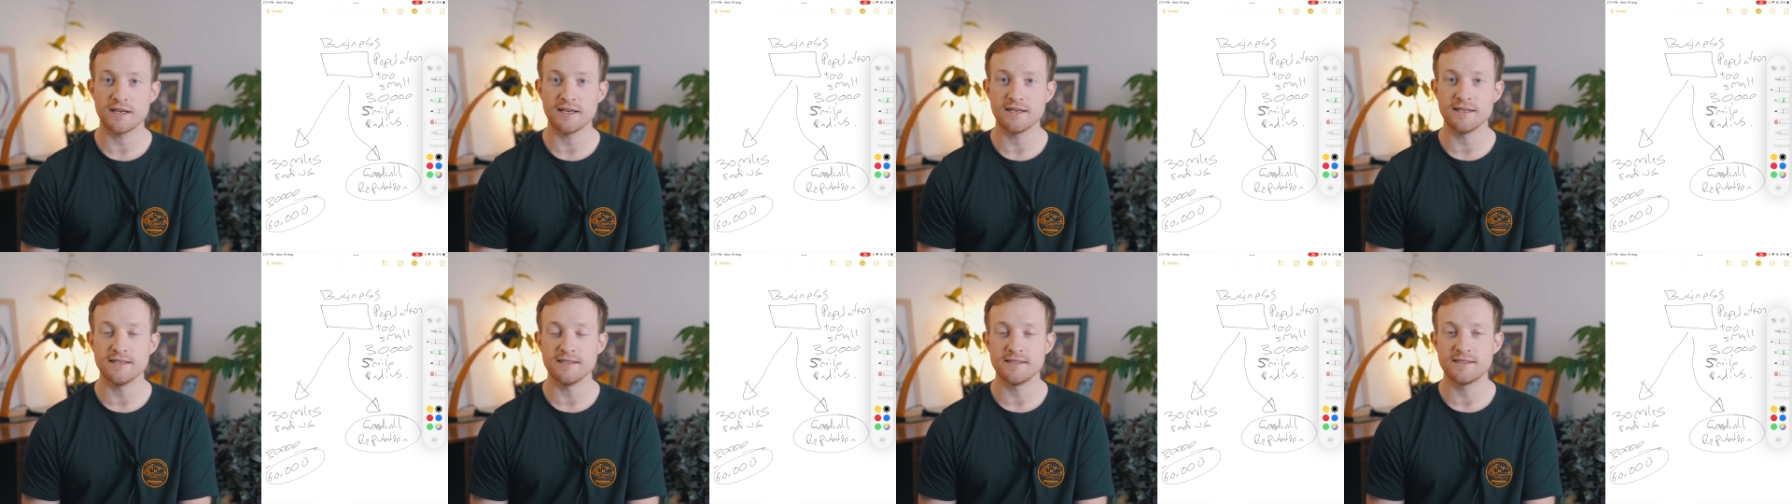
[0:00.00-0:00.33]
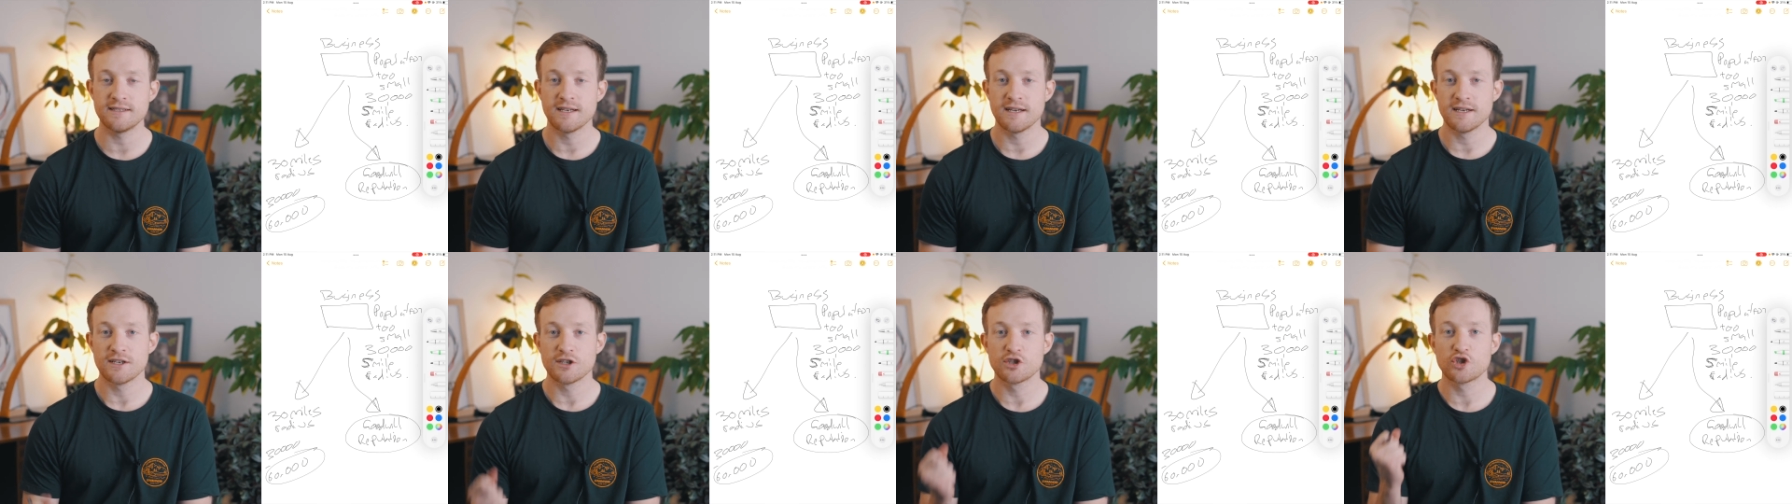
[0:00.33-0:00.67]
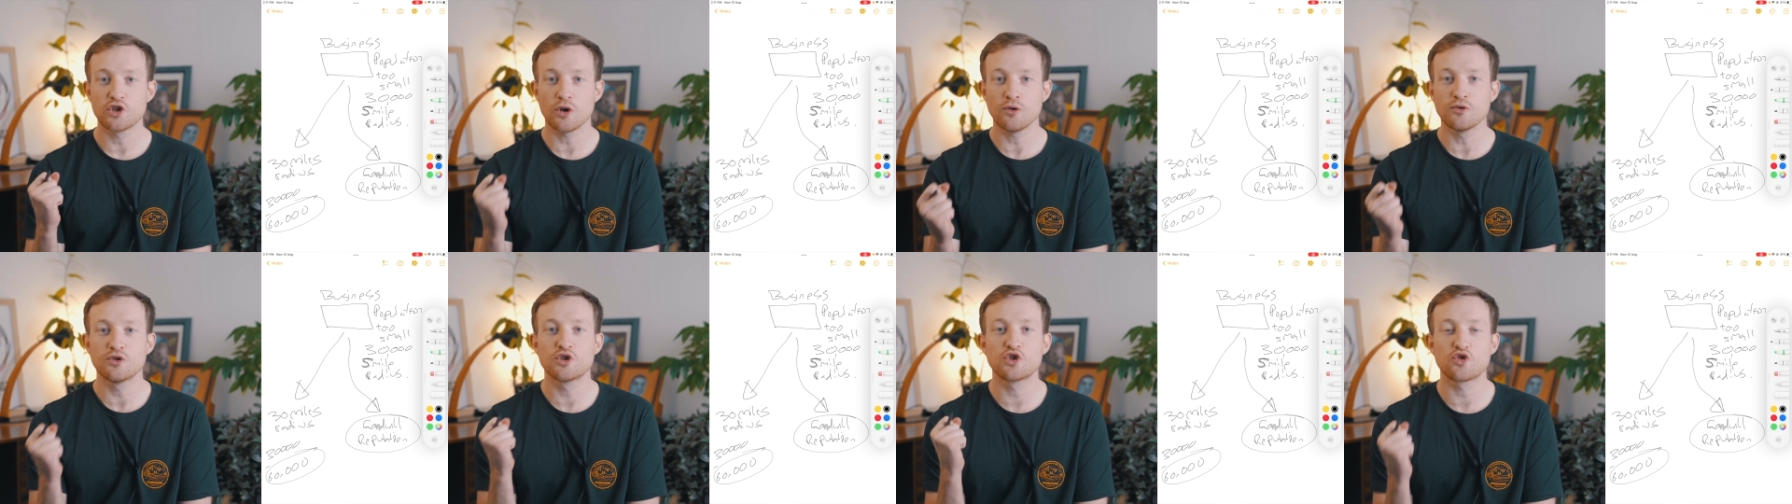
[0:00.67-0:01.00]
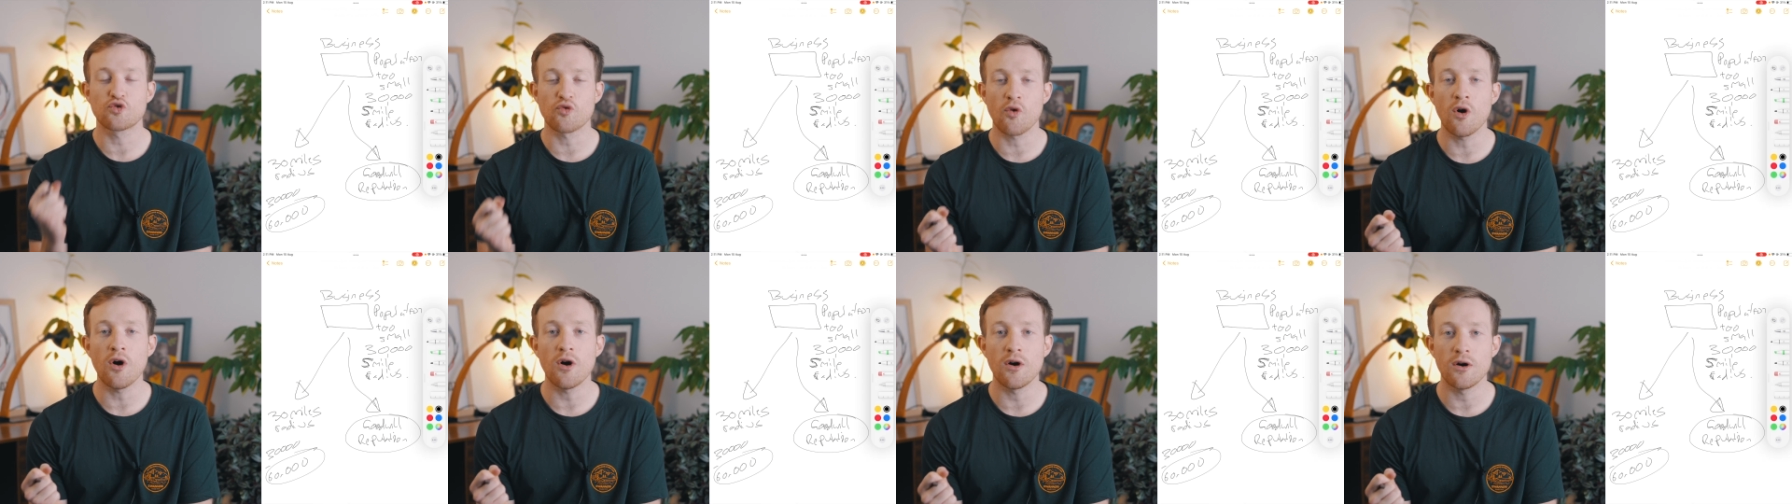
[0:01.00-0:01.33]
is so
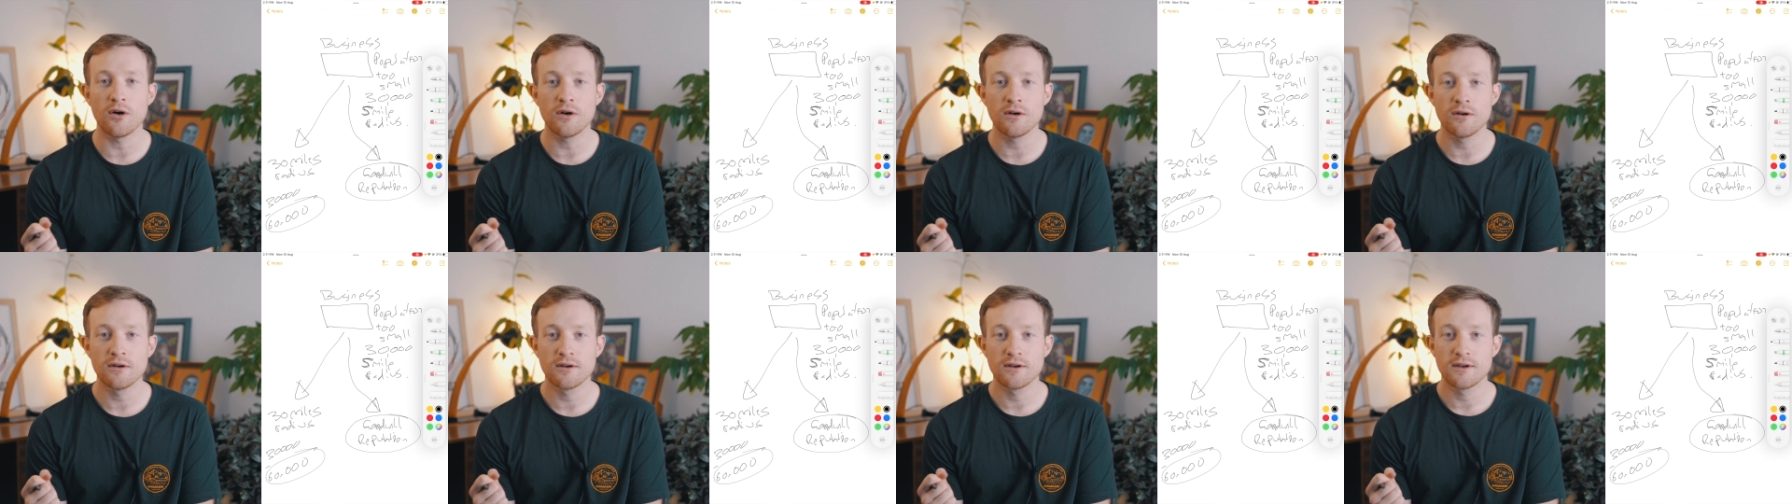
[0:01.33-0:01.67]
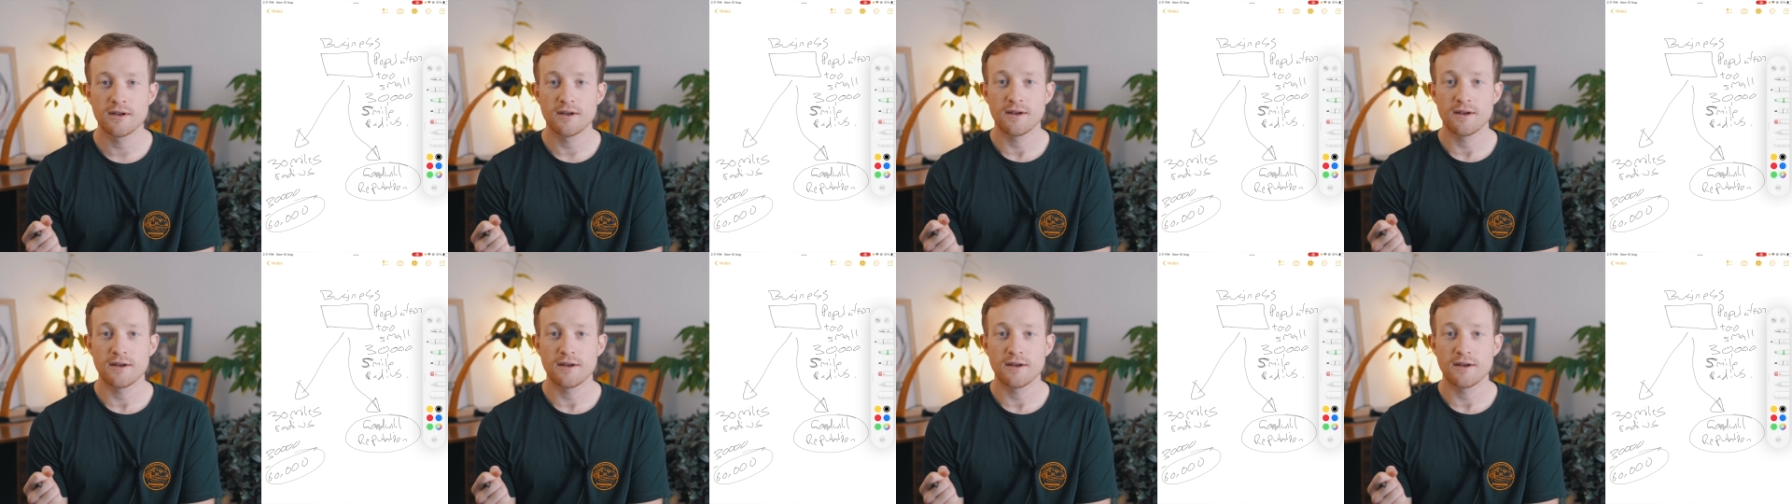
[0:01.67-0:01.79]
strong